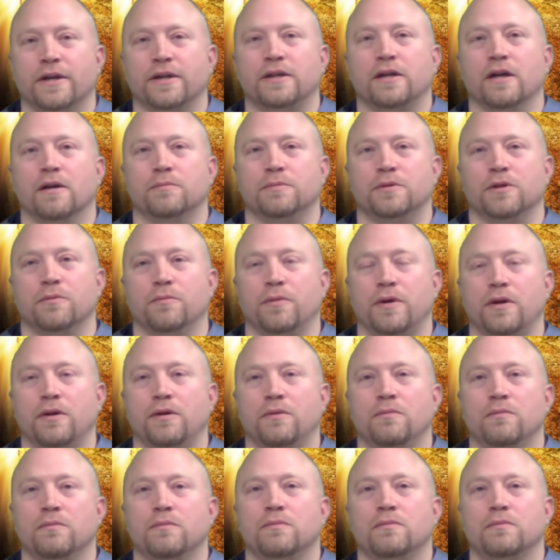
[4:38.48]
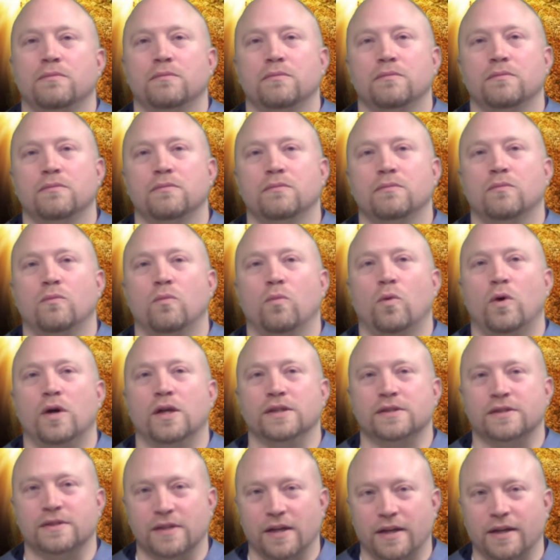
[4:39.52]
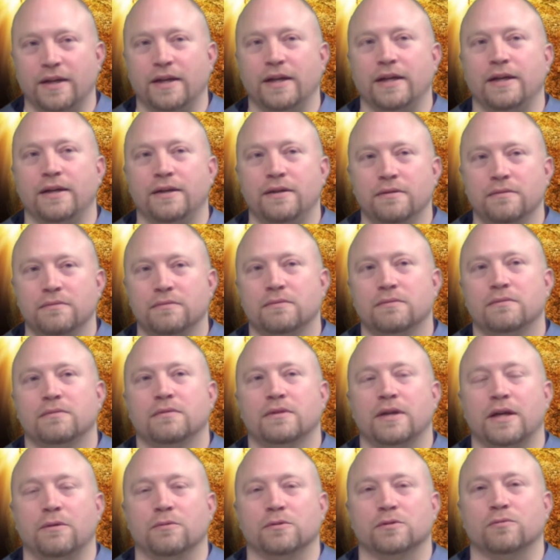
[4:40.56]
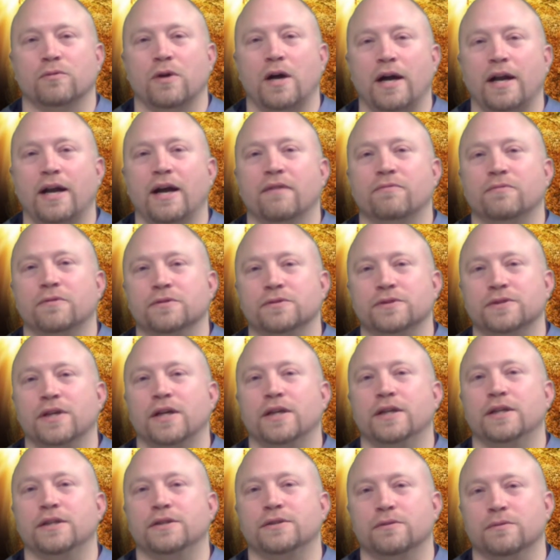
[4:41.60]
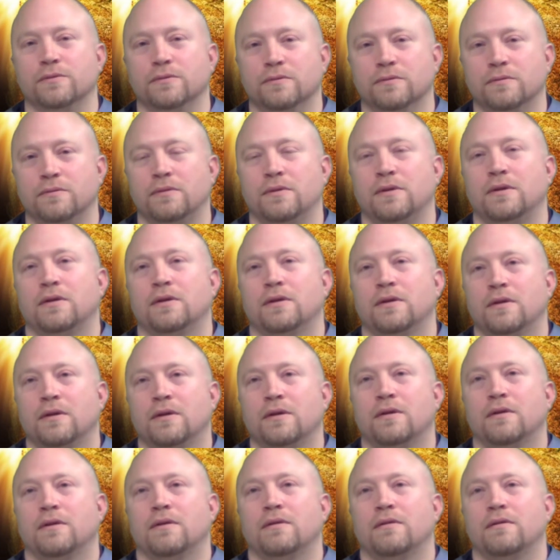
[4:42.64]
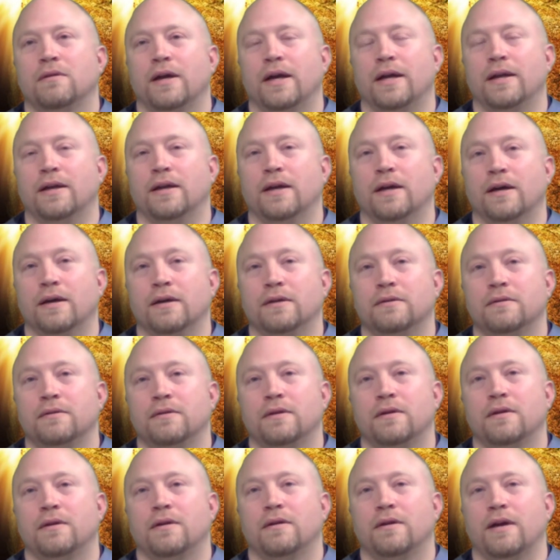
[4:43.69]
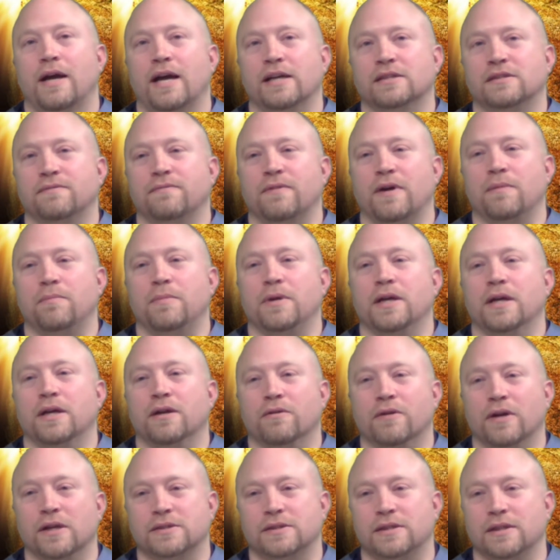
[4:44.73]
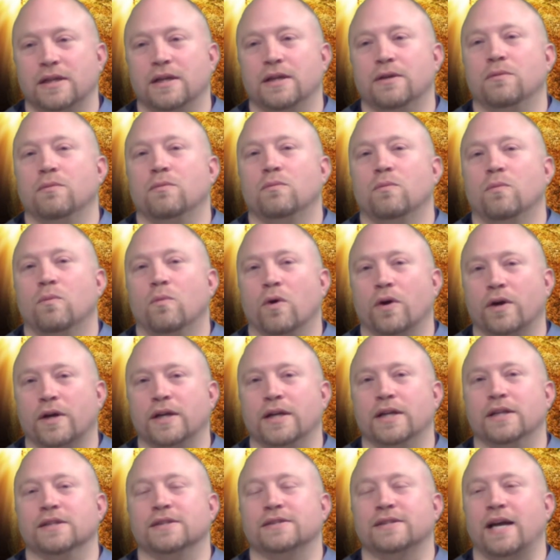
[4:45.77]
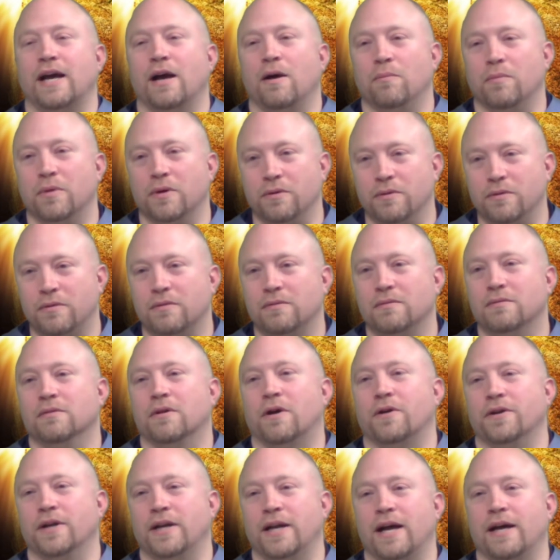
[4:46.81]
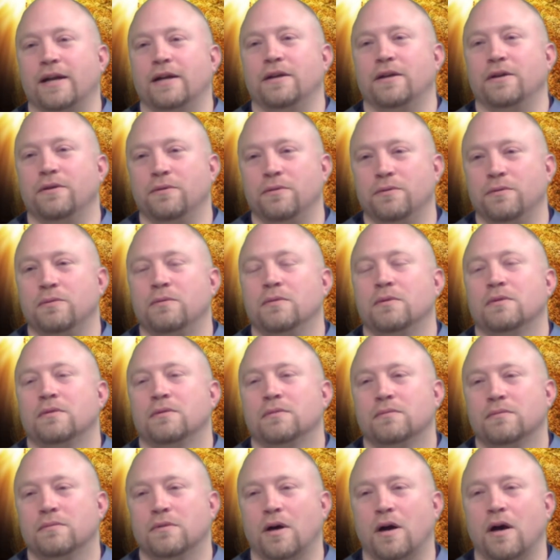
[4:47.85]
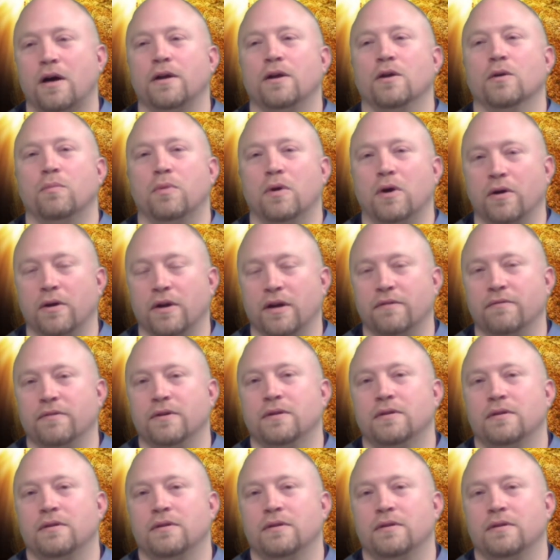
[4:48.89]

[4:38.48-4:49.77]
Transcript: come to me one Sunday, I think it was right after Sunday school, and asked if I'd be interested in working in the sound booth, learning how to do the audio part of it.